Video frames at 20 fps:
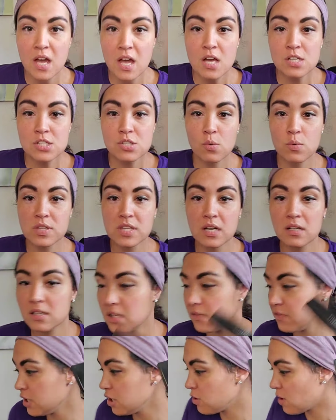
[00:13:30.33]
So with Young
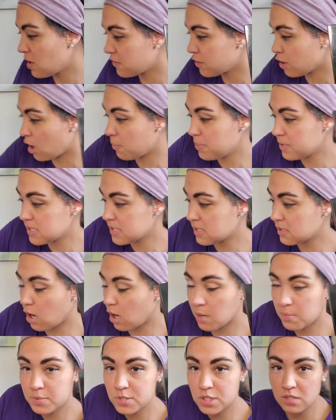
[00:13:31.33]
Living, you have the
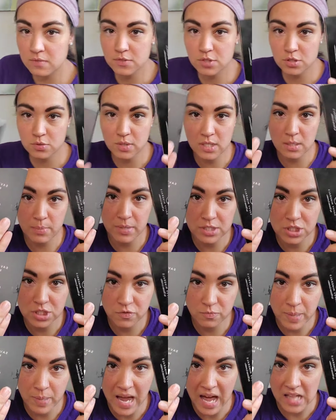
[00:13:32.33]
option of doing a bunch
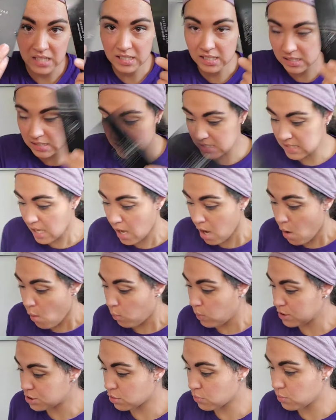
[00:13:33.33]
of palettes,
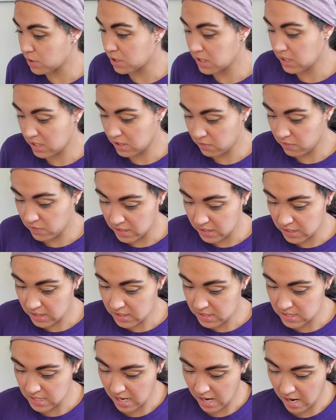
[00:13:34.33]
which are really convenient.